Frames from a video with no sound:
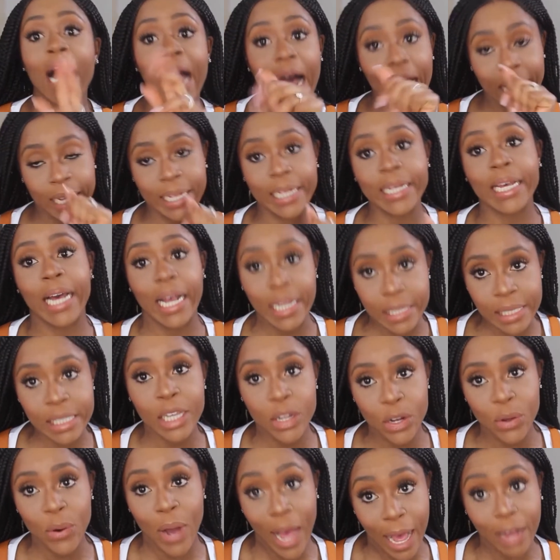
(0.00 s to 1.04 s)
I got
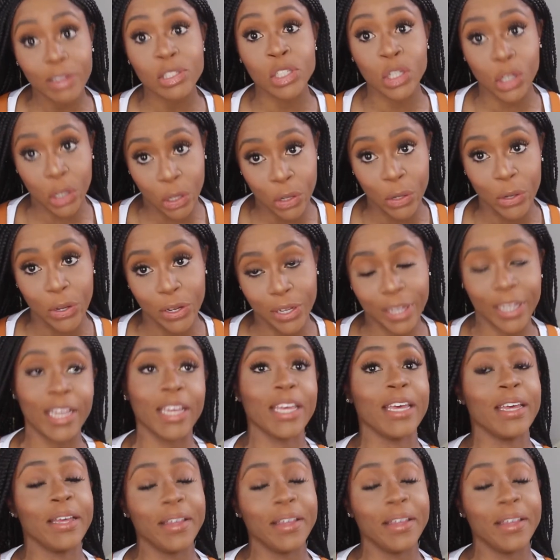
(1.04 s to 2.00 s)
to know how to cook.